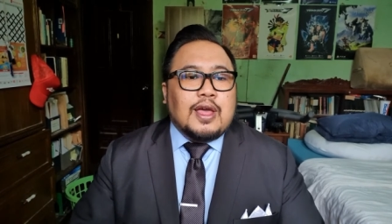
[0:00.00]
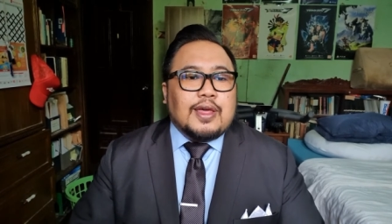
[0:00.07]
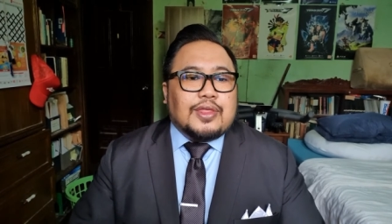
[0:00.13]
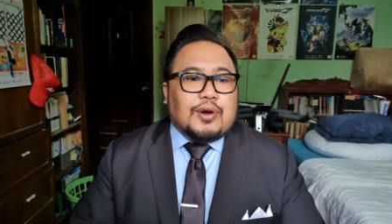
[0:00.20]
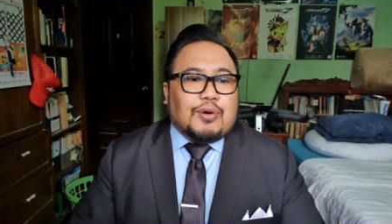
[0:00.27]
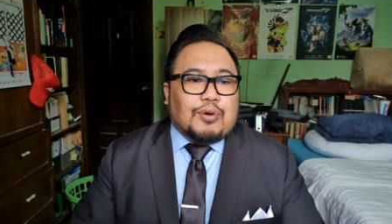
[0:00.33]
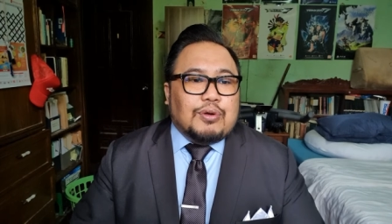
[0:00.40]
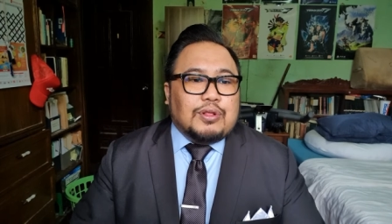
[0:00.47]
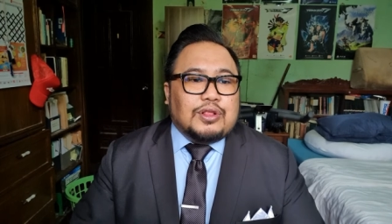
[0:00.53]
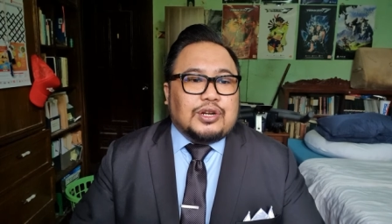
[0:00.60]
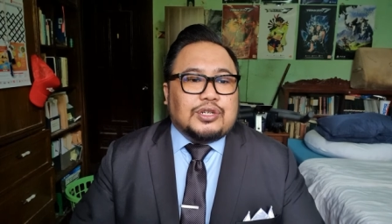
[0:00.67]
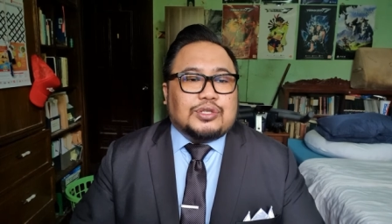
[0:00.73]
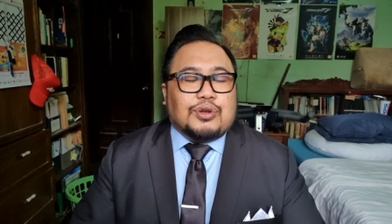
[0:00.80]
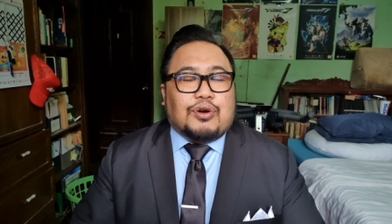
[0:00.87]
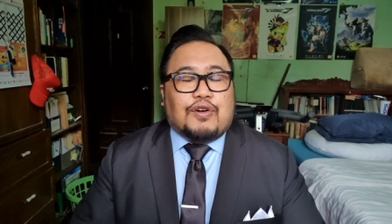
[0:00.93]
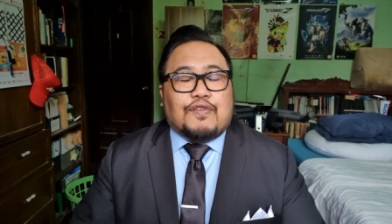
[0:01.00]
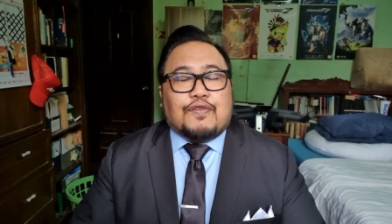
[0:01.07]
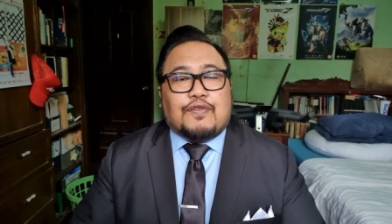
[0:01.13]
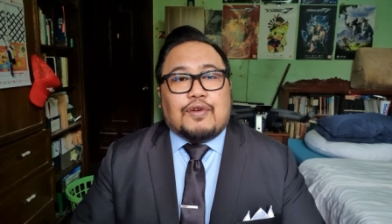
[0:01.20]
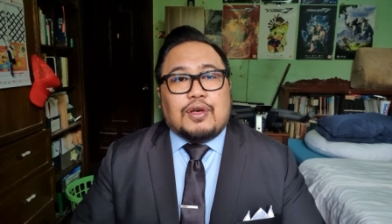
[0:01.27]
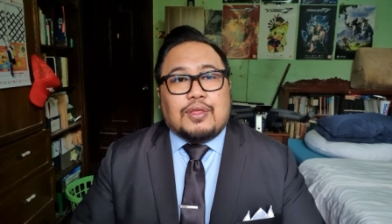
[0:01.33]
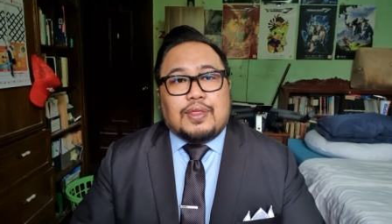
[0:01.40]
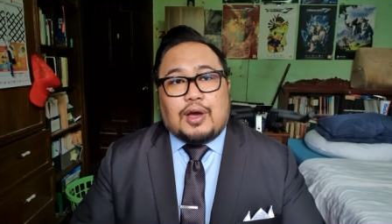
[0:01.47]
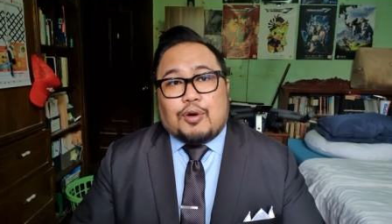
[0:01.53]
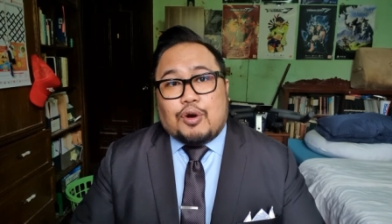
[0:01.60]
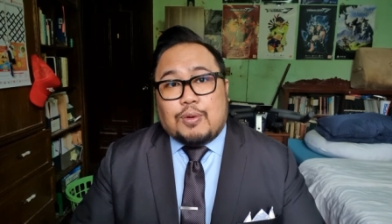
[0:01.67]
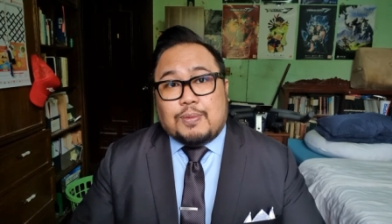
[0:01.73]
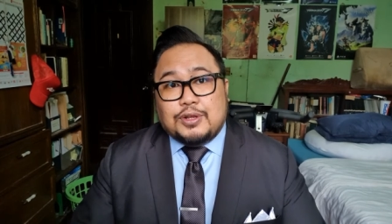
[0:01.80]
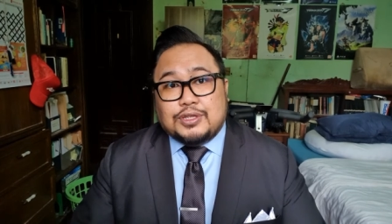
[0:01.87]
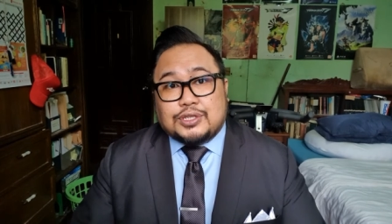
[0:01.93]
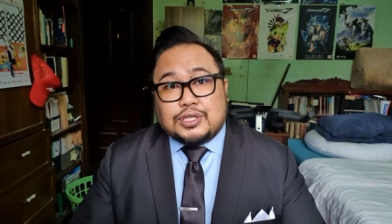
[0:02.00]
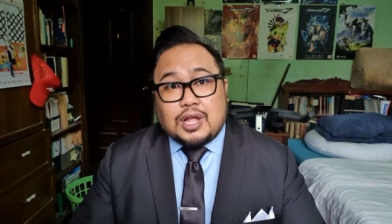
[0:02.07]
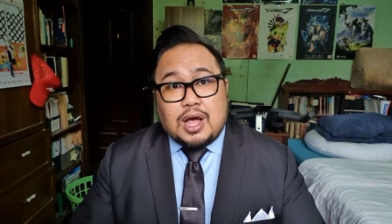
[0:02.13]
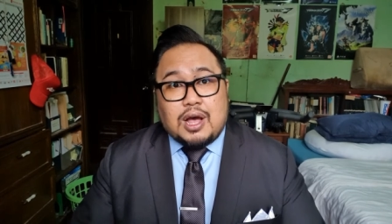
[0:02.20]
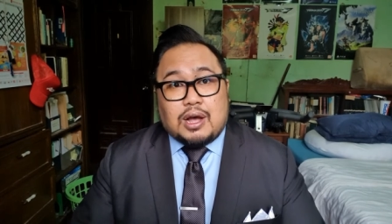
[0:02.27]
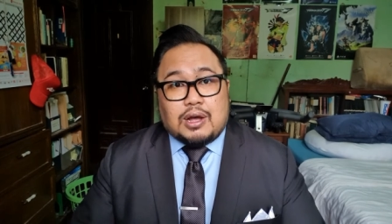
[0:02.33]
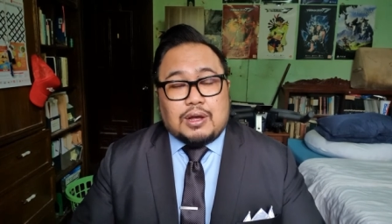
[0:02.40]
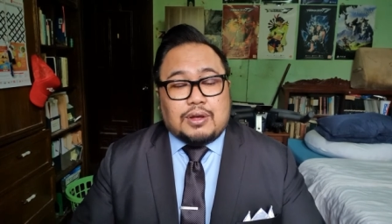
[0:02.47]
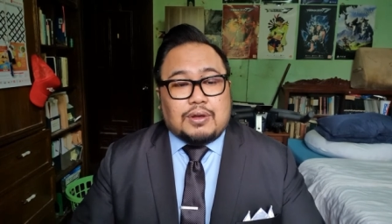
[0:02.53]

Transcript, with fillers: the holders of the common stock.